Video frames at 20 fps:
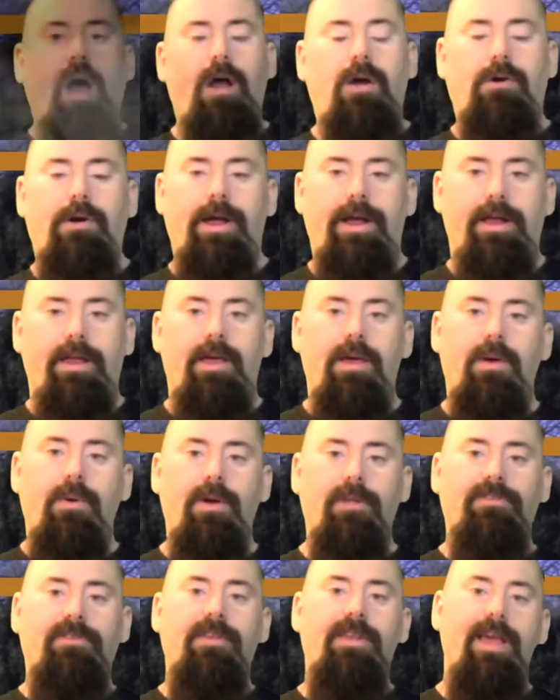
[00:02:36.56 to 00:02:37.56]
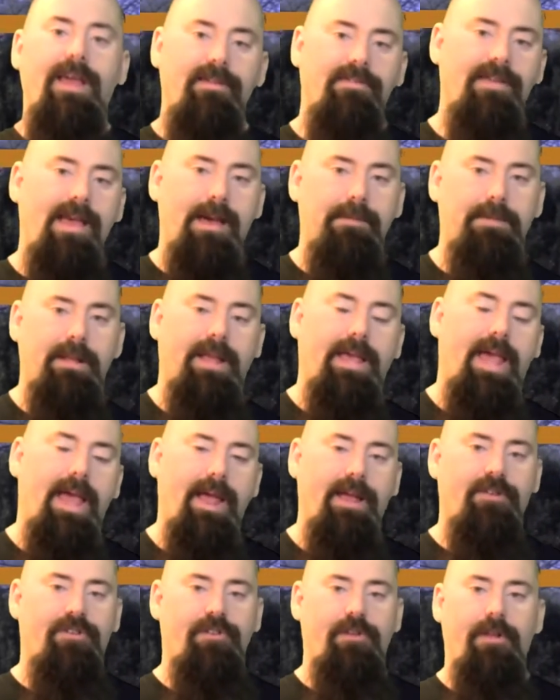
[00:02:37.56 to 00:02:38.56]
All right, well, today's
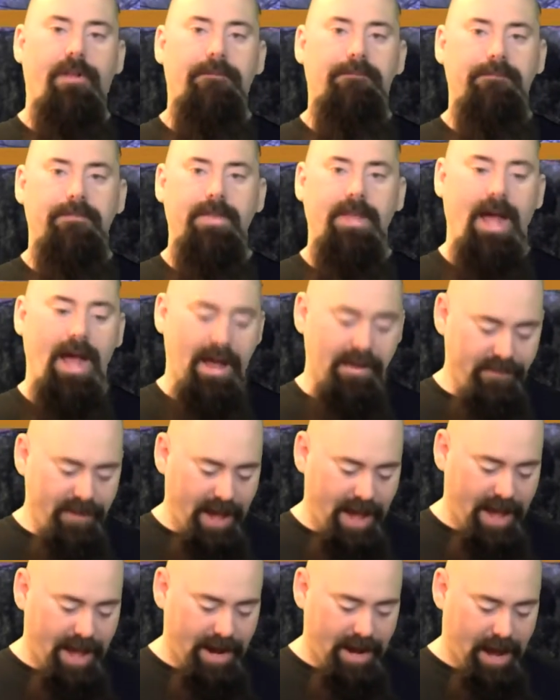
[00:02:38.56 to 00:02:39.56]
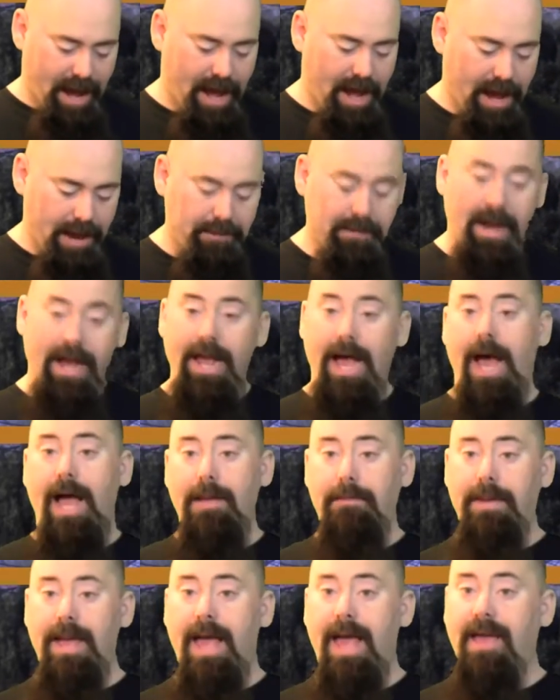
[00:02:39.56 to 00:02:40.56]
application I've had on my
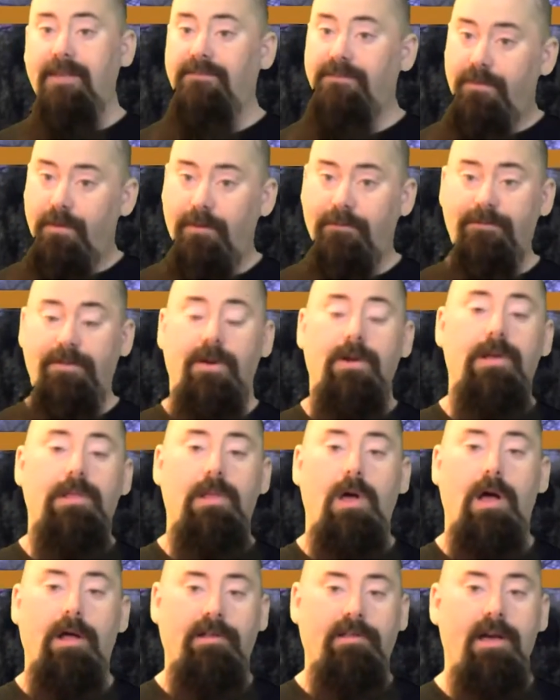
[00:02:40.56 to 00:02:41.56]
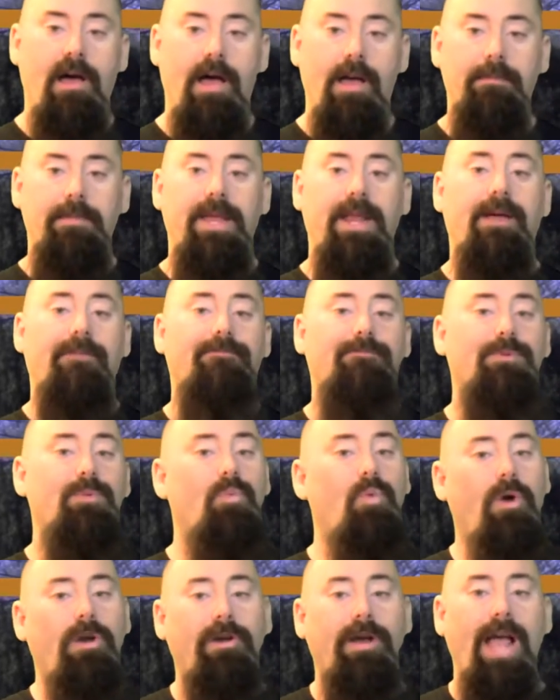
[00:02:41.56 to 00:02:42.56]
iPad for a very long time, and I've
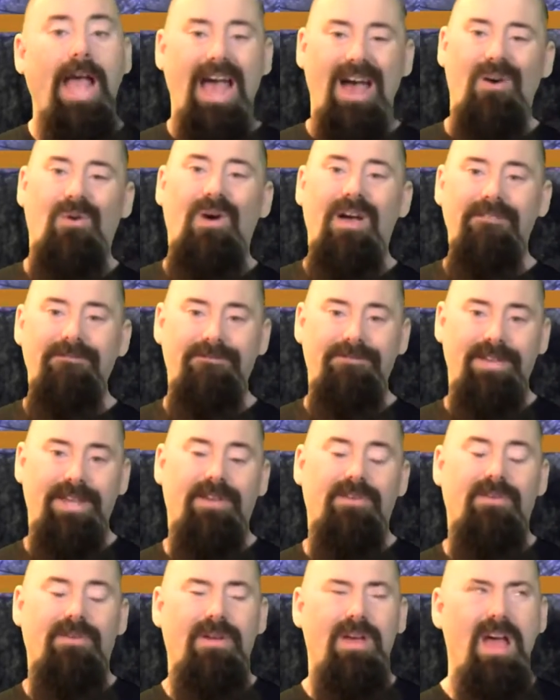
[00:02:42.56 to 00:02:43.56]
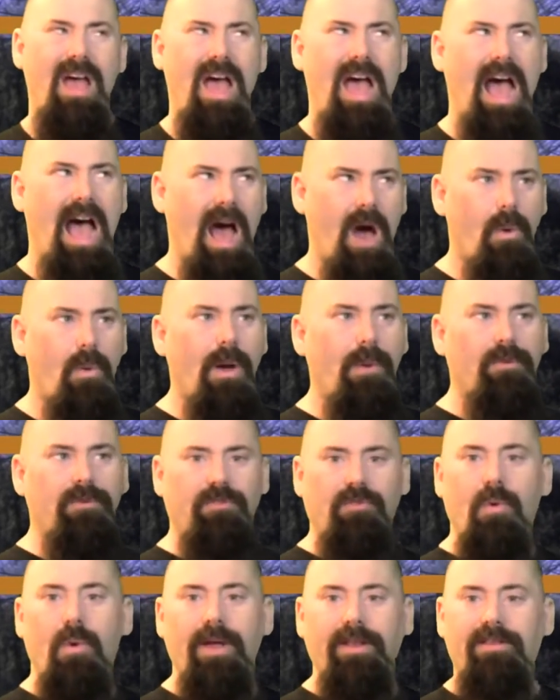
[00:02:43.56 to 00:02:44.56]
been wondering how I figure how I
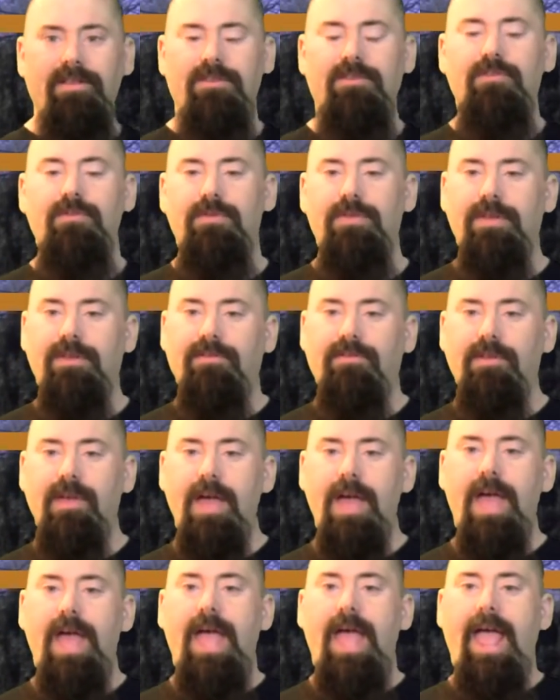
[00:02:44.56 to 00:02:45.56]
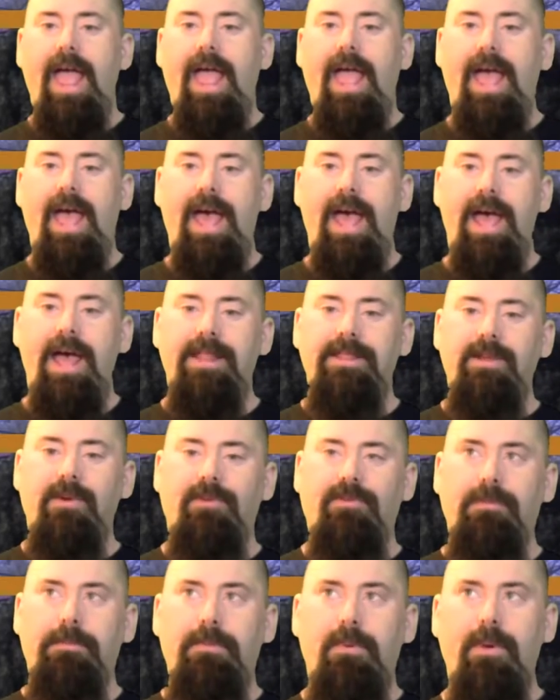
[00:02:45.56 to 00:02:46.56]
was going to do this. And there
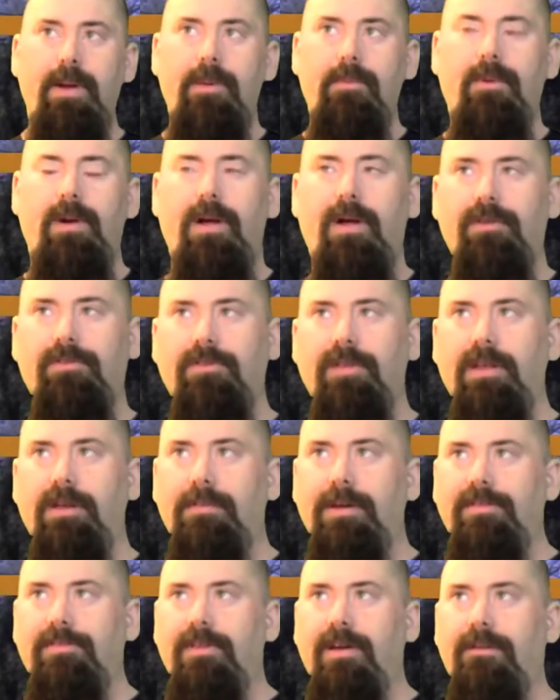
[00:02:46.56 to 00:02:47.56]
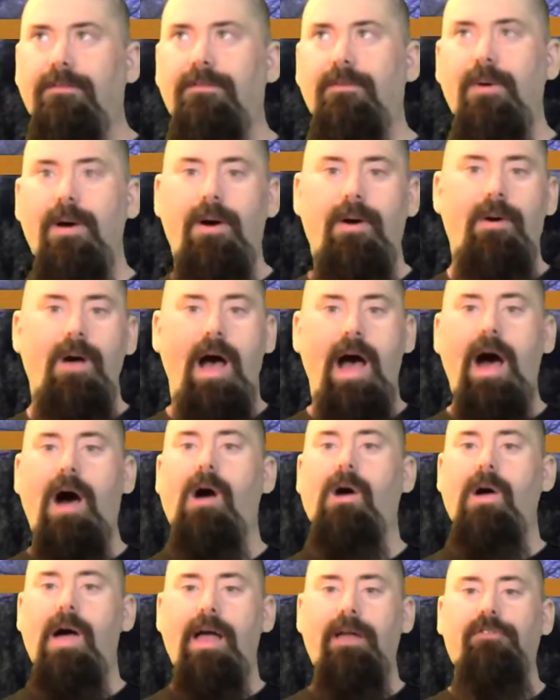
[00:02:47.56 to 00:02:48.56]
was a point where I was thinking to myself, well,
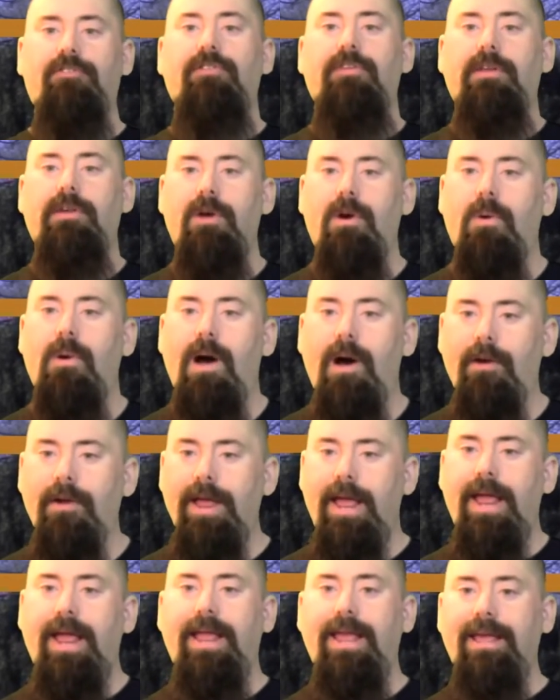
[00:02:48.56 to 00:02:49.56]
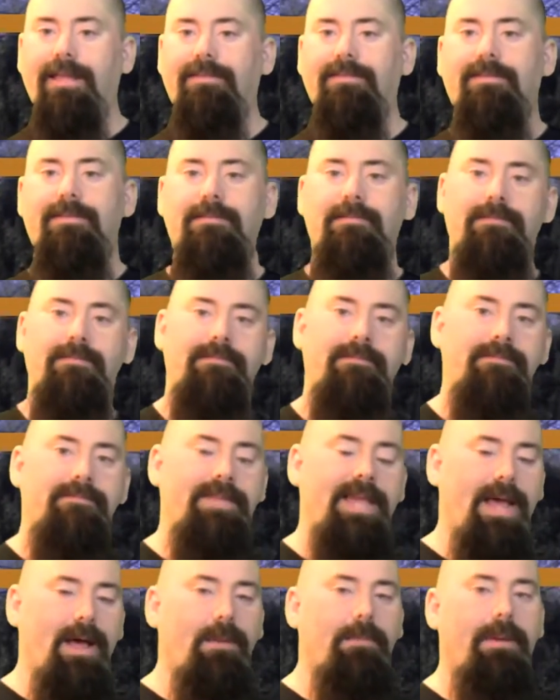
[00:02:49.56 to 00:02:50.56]
I'll actually go out and get
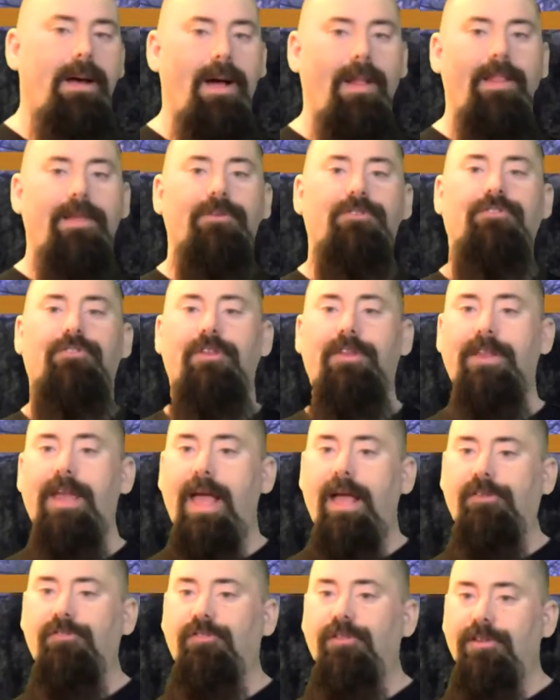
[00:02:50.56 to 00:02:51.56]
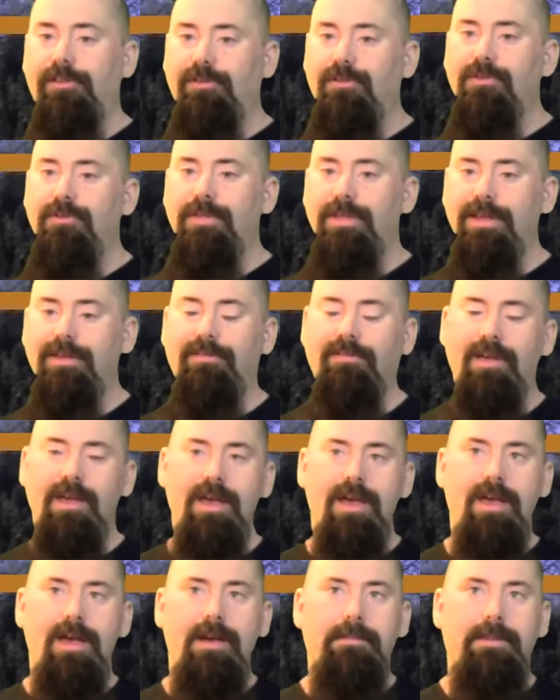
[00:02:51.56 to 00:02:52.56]
some nail polish and actually do these.
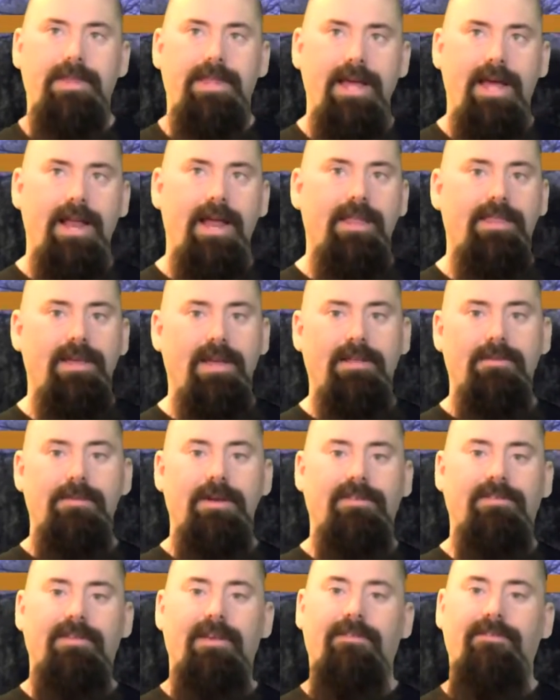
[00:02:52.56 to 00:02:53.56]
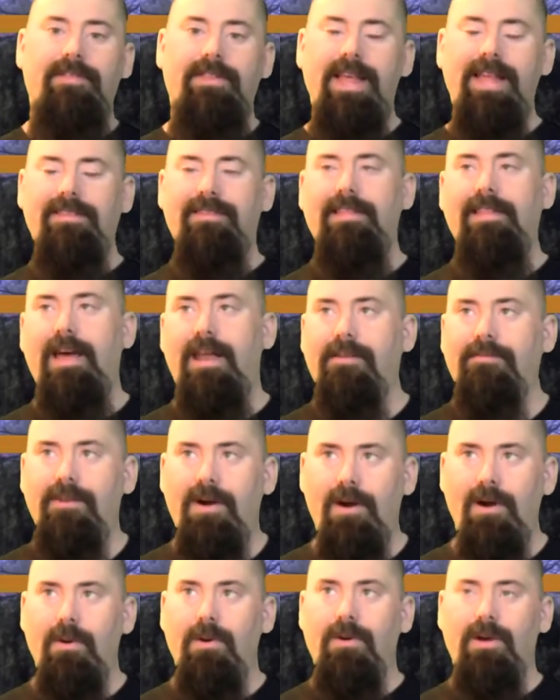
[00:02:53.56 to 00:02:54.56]
But then I thought to myself, well, that's a lot of
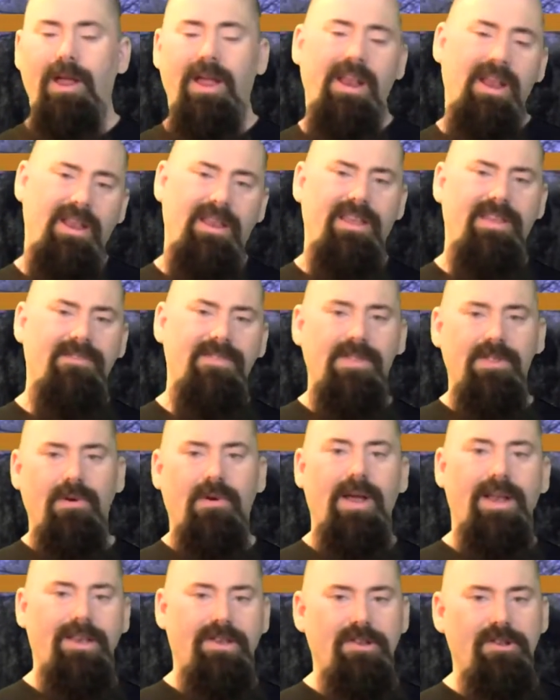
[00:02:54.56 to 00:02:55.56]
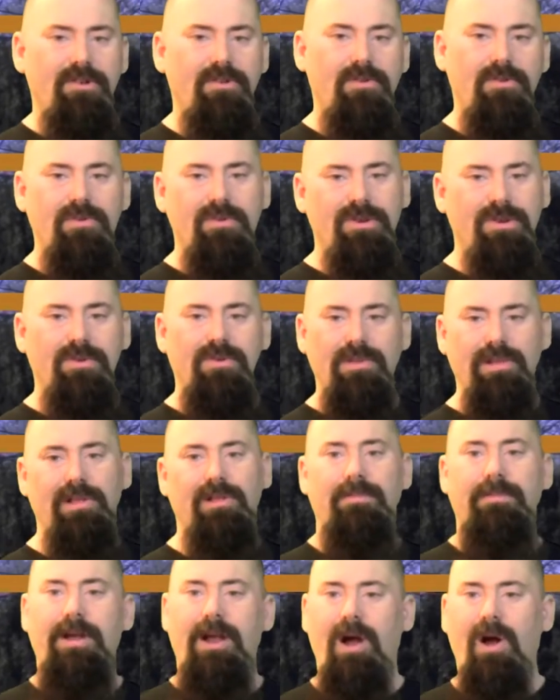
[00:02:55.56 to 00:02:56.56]
art. And even though I do do a
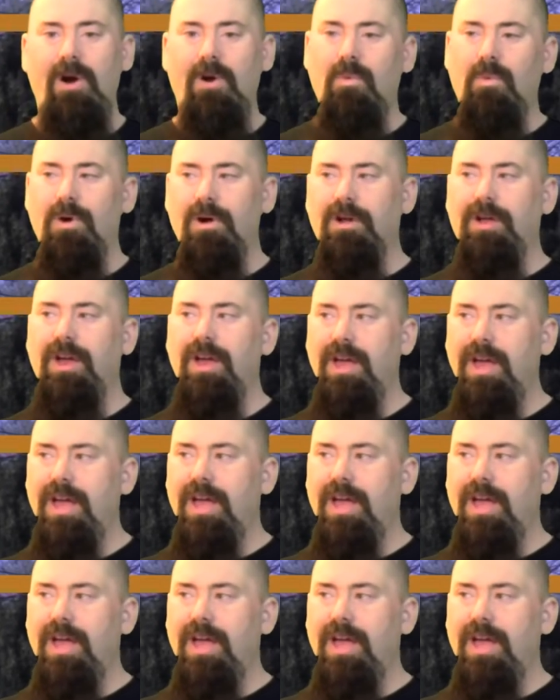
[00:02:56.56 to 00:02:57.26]
little bit of artwork,